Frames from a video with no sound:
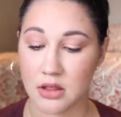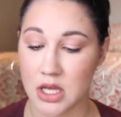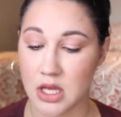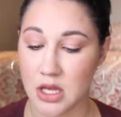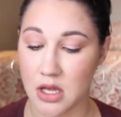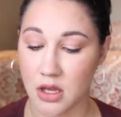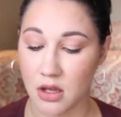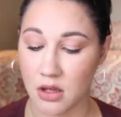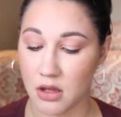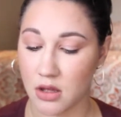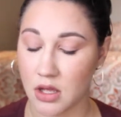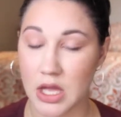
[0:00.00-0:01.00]
the
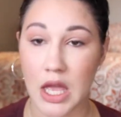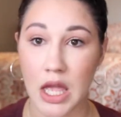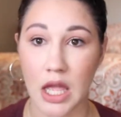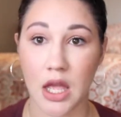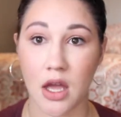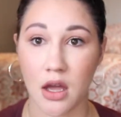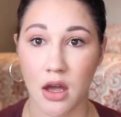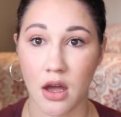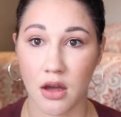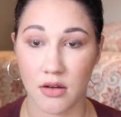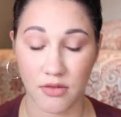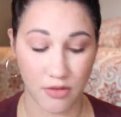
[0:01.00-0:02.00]
king
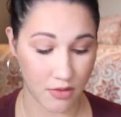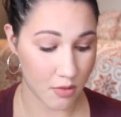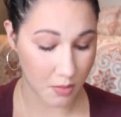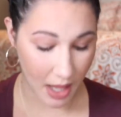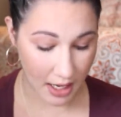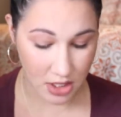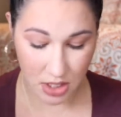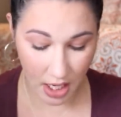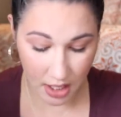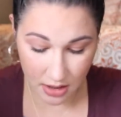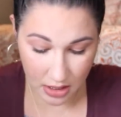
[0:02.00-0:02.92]
of packaging. I